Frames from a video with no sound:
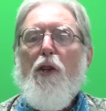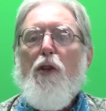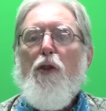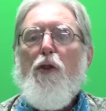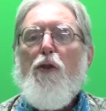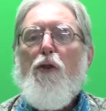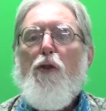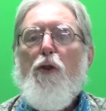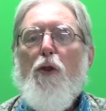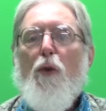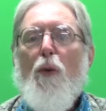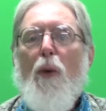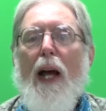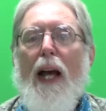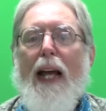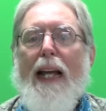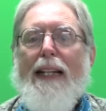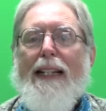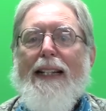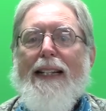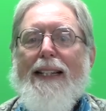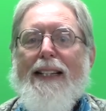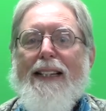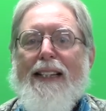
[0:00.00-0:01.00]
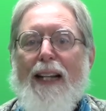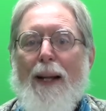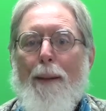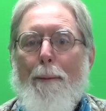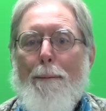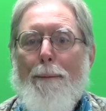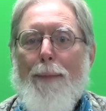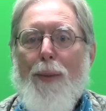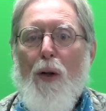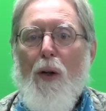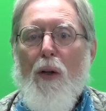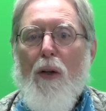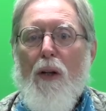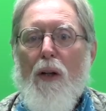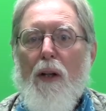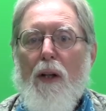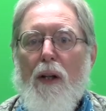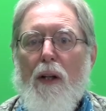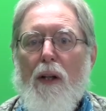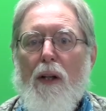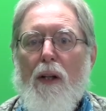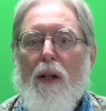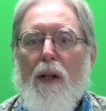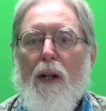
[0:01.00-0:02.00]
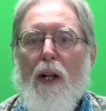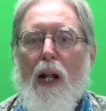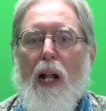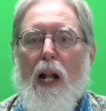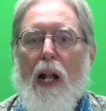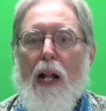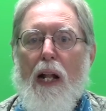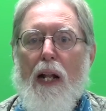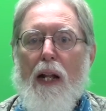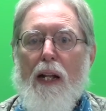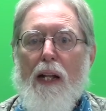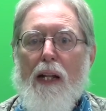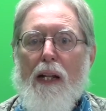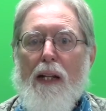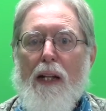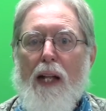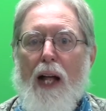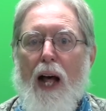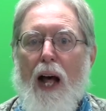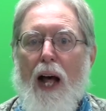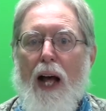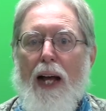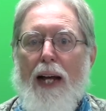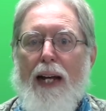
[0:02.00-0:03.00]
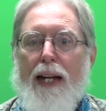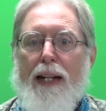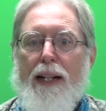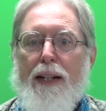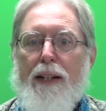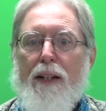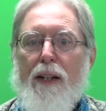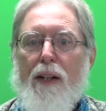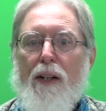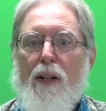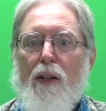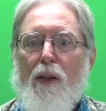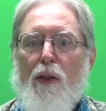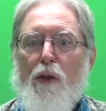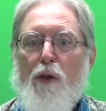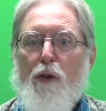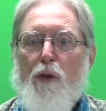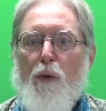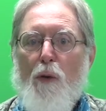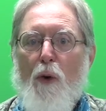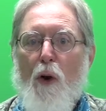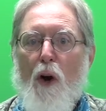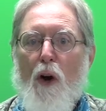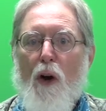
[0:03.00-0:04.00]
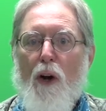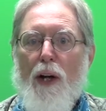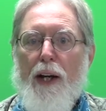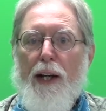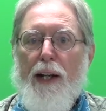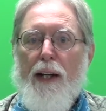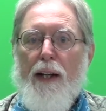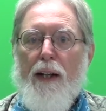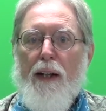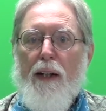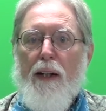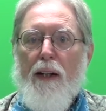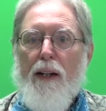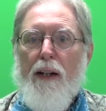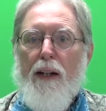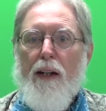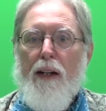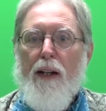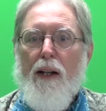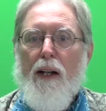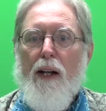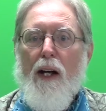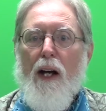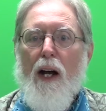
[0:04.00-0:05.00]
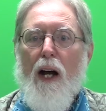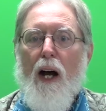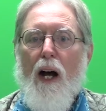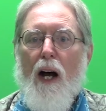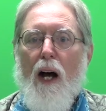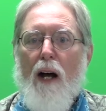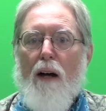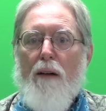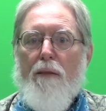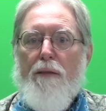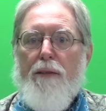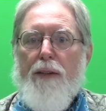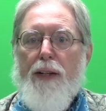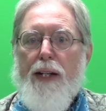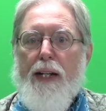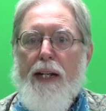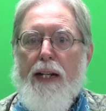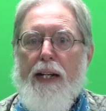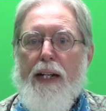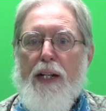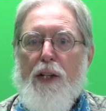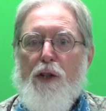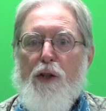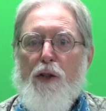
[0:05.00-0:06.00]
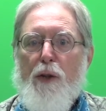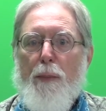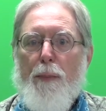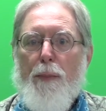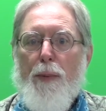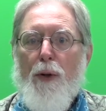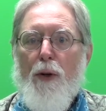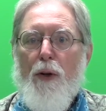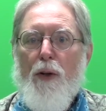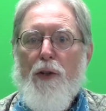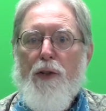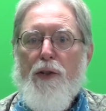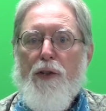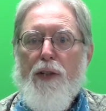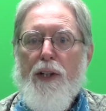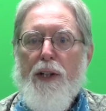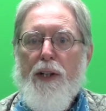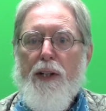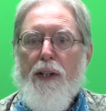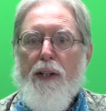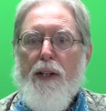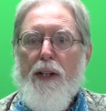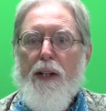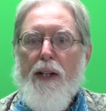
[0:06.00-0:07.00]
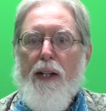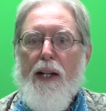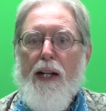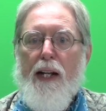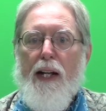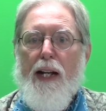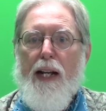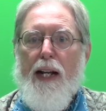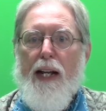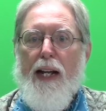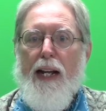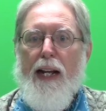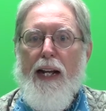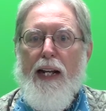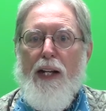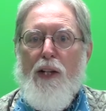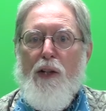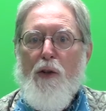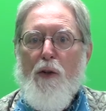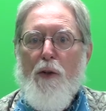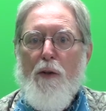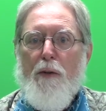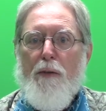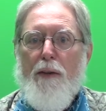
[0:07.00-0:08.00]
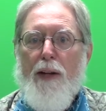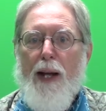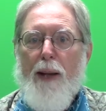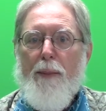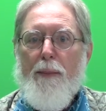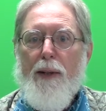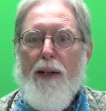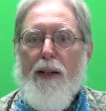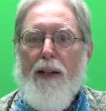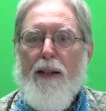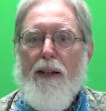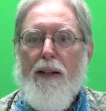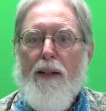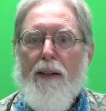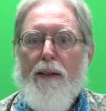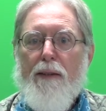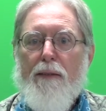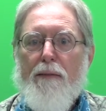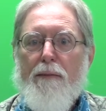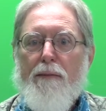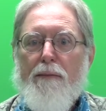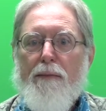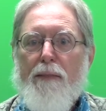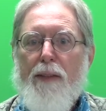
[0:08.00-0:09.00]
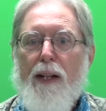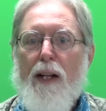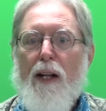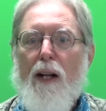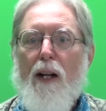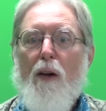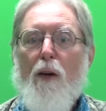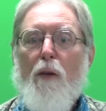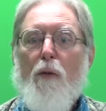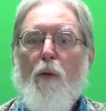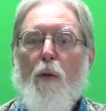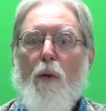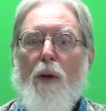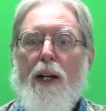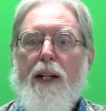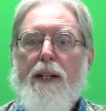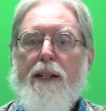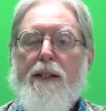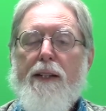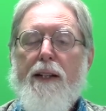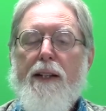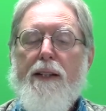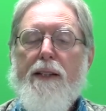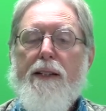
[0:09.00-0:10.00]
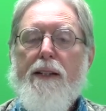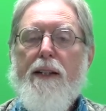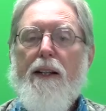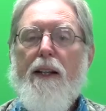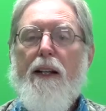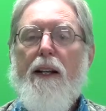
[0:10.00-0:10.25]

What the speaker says: Do a simple line drawing of each person in your family. For instance,